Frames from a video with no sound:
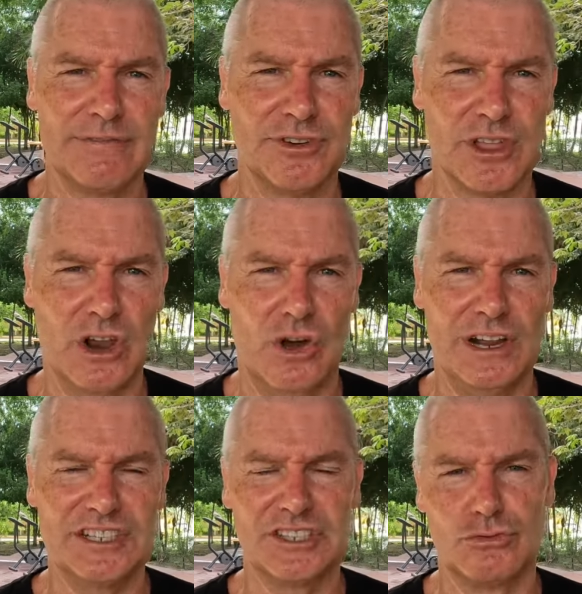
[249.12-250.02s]
for the
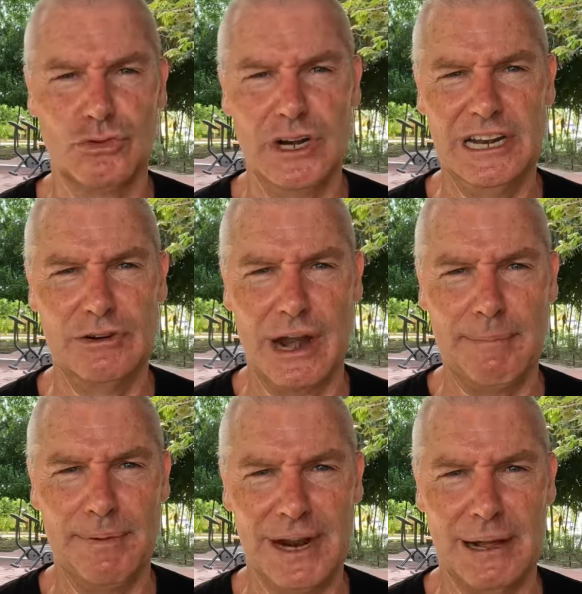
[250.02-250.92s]
Lions to really
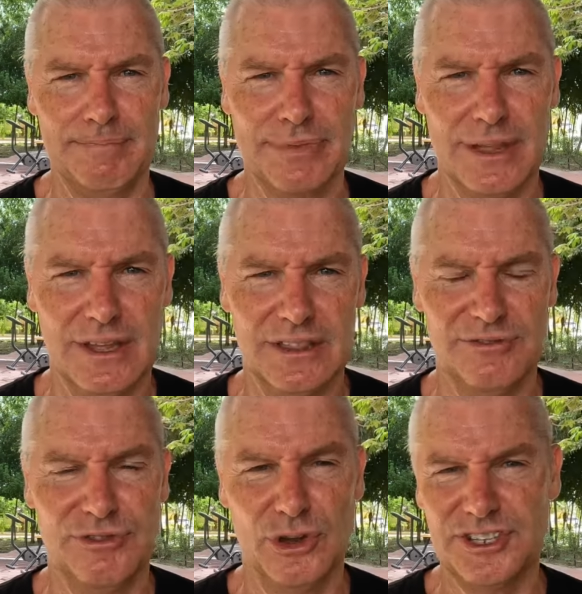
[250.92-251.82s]
ramp it up.
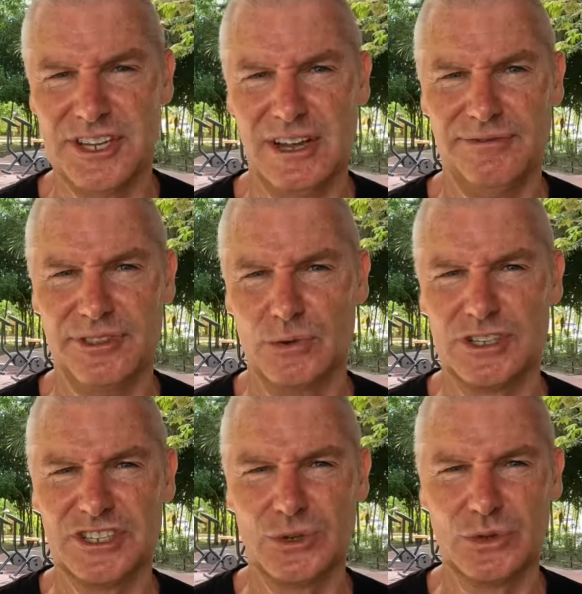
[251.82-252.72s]
The first half, there
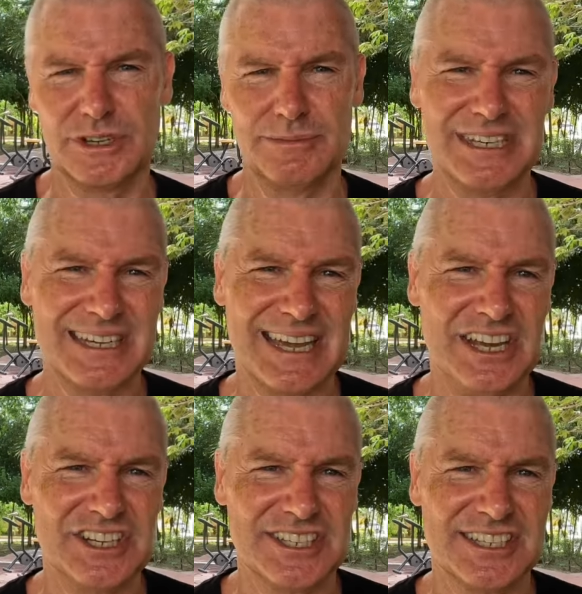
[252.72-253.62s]
was still some
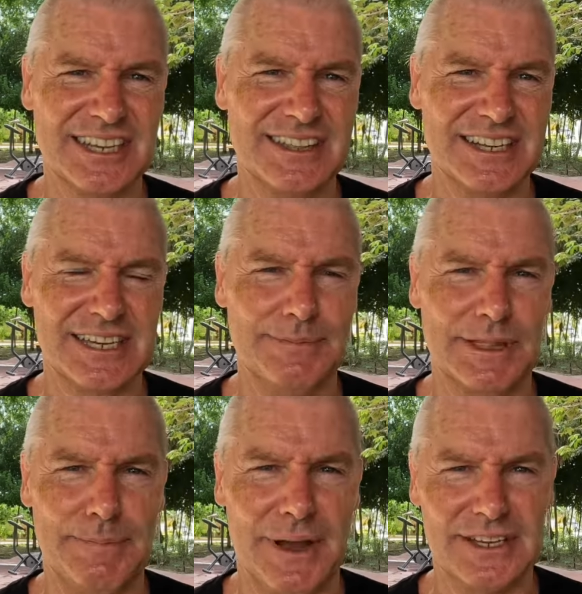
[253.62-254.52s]
indications there that some
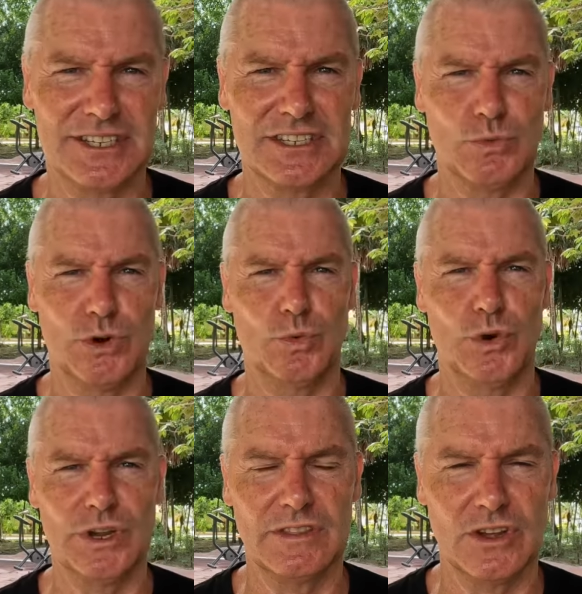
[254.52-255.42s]
of the passes weren't
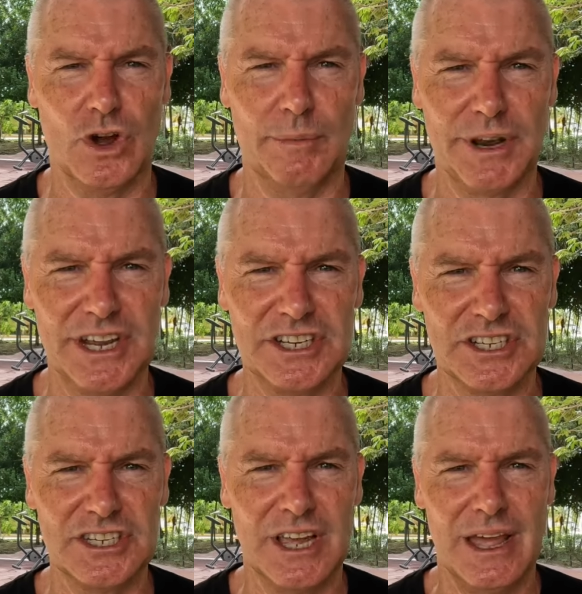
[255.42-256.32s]
working, the
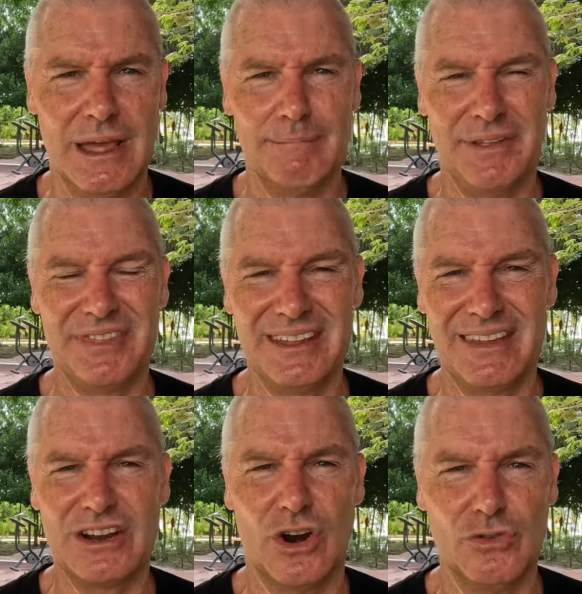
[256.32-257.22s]
combinations, but
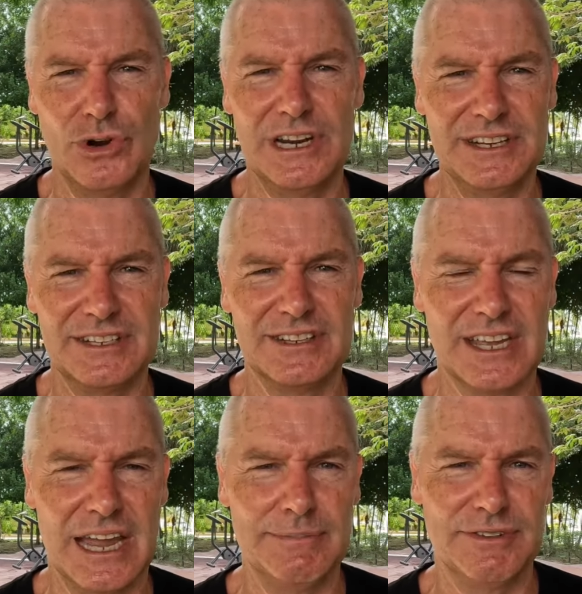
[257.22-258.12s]
then they got really into the
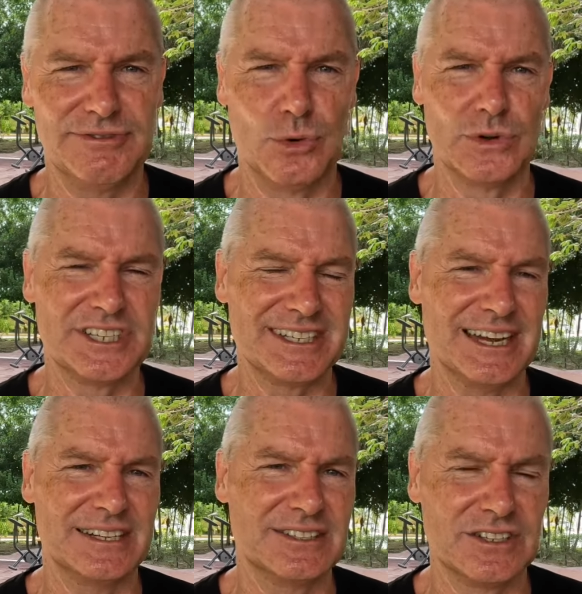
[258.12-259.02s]
game. The forwards
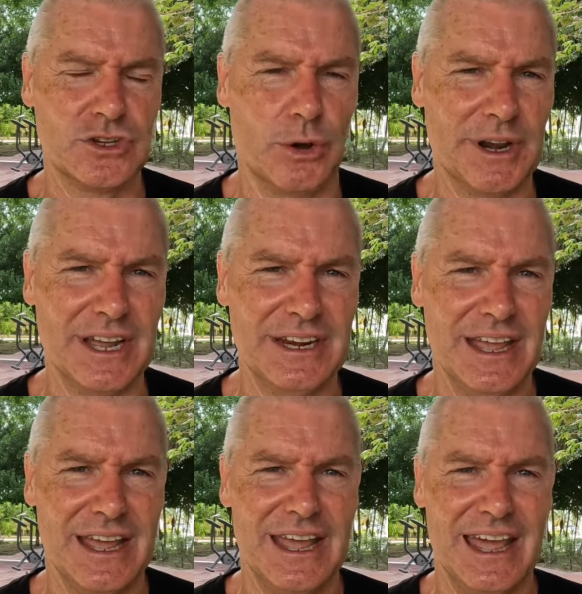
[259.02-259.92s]
started to dominate,
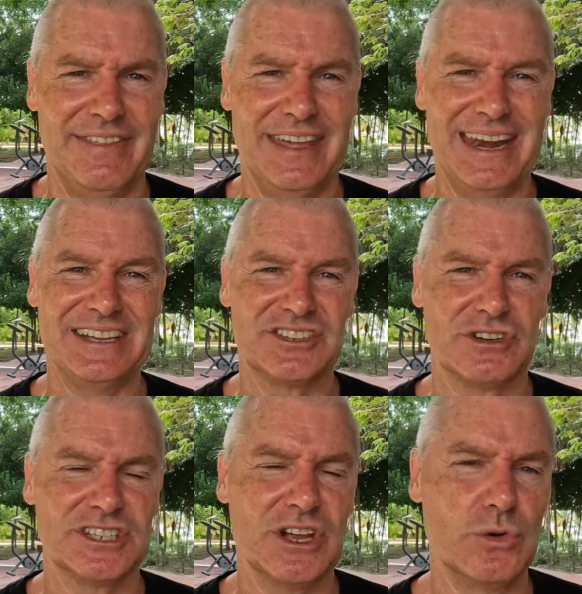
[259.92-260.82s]
and then as a
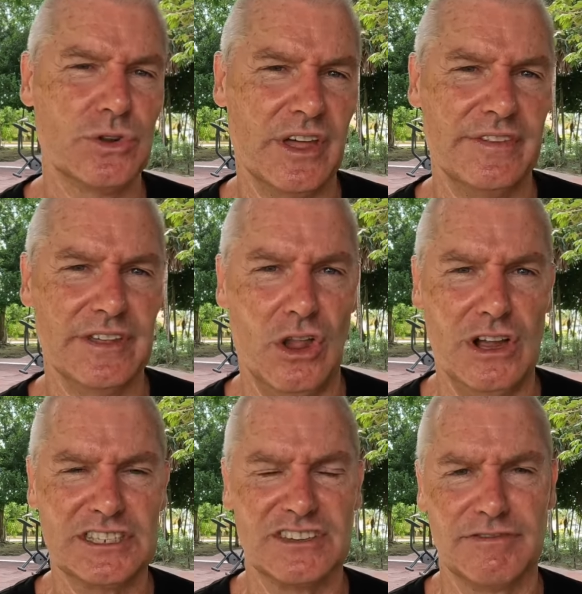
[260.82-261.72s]
result of that, the
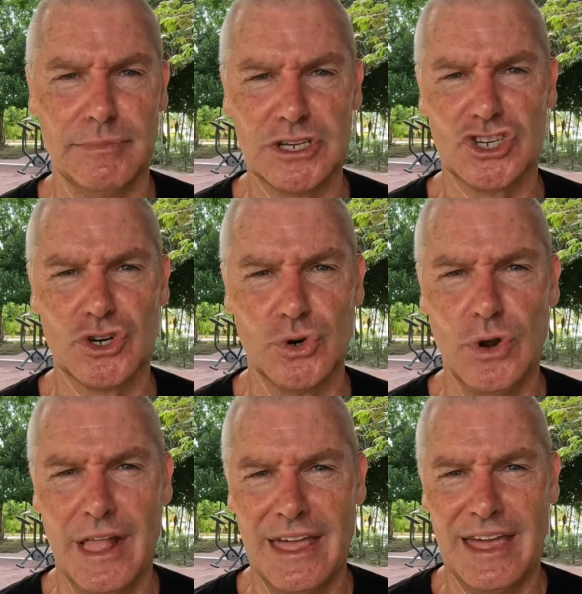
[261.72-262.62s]
likes of
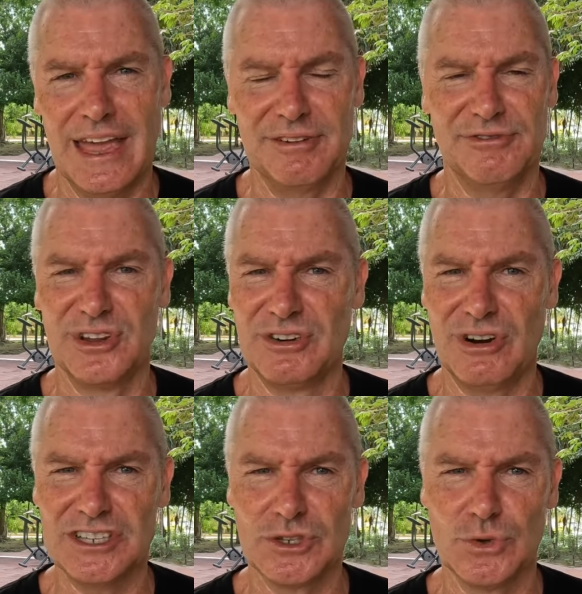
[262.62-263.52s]
Mitchell and Finn
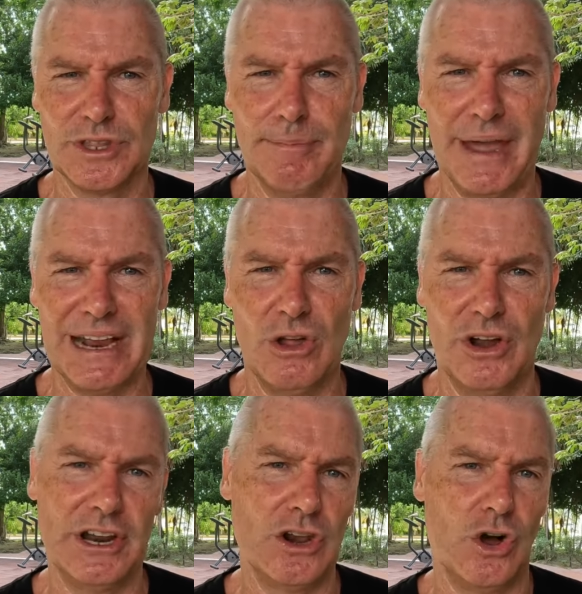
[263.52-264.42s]
Russell in the back
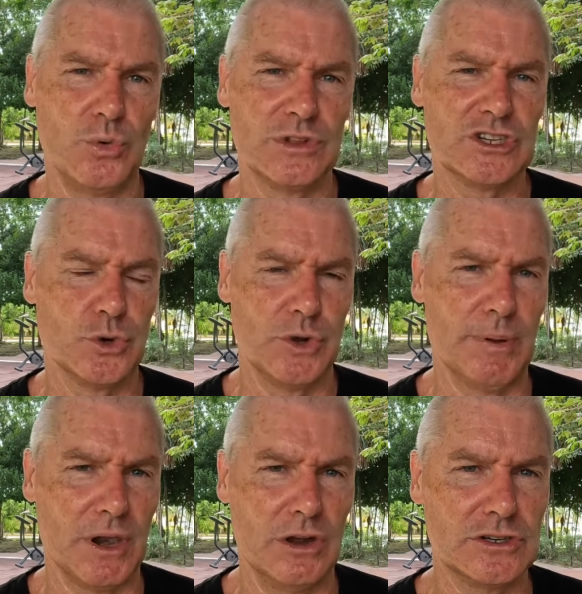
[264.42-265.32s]
line, along with Tui
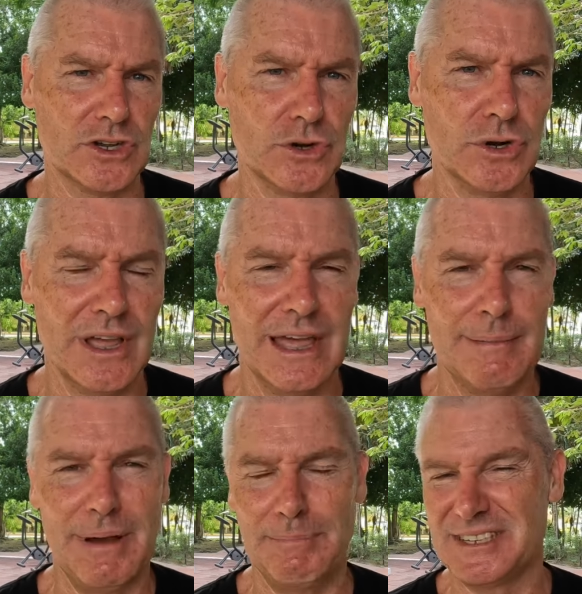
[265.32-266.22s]
Piloto,
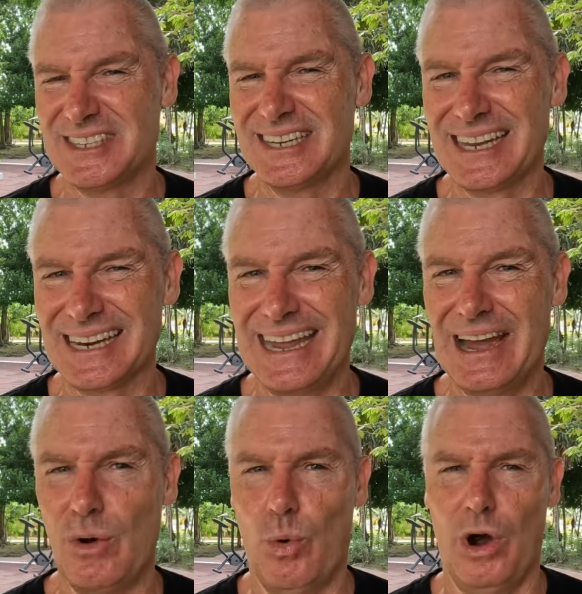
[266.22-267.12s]
but particularly
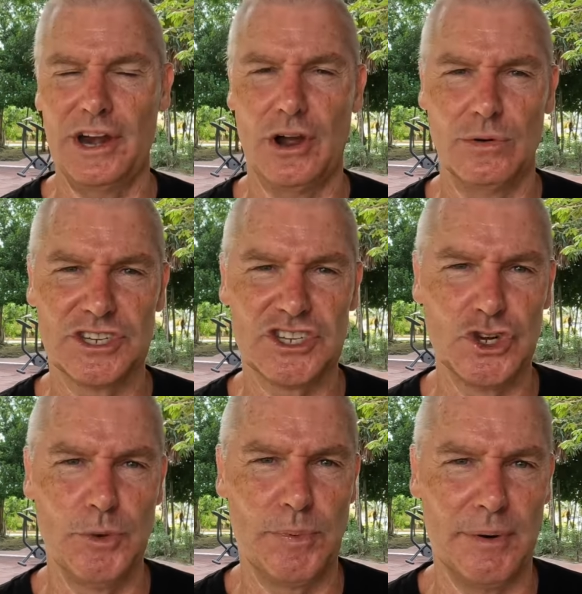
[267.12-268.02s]
out wide, I was
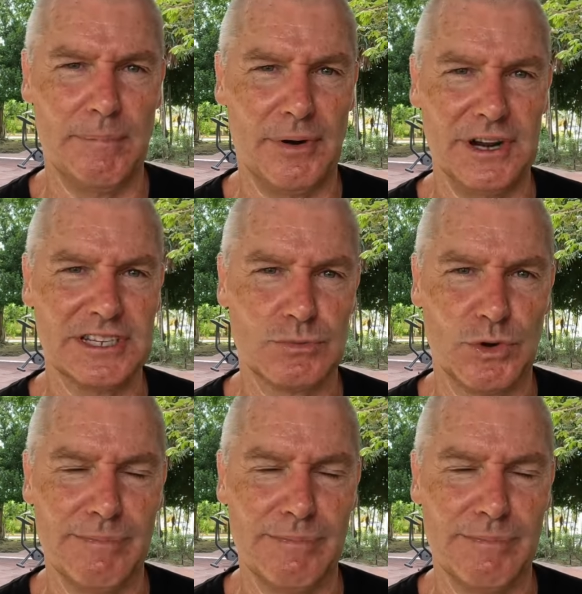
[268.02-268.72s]
super impressed